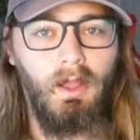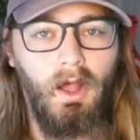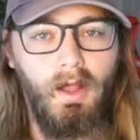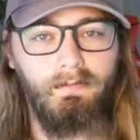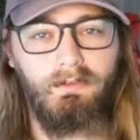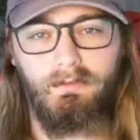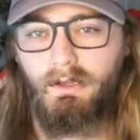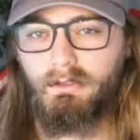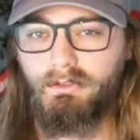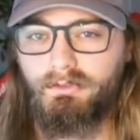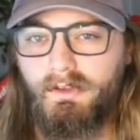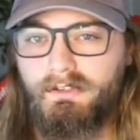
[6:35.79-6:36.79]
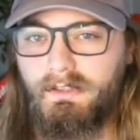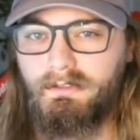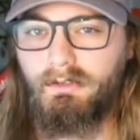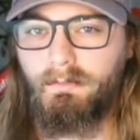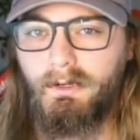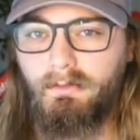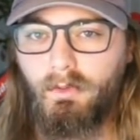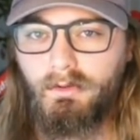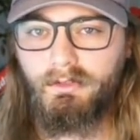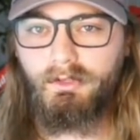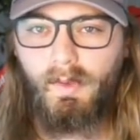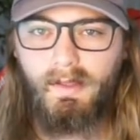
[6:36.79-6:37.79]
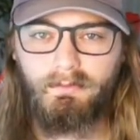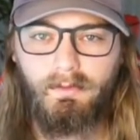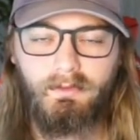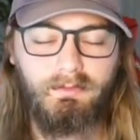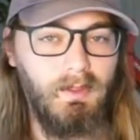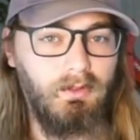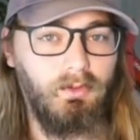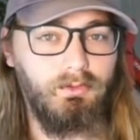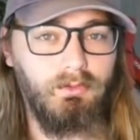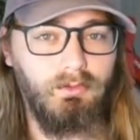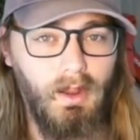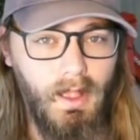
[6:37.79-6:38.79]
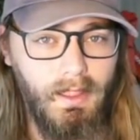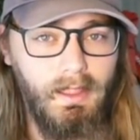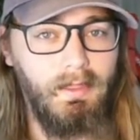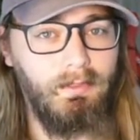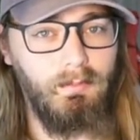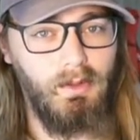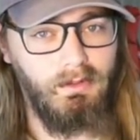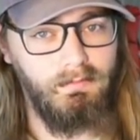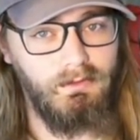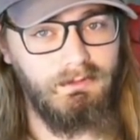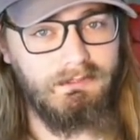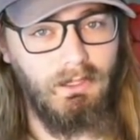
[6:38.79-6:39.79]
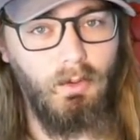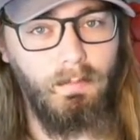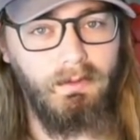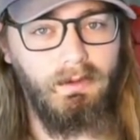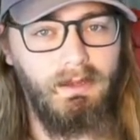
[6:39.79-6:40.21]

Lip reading: Obviously, Doctor Strange has a little bit of work to do after the spell goes awry and the multiverse is opened,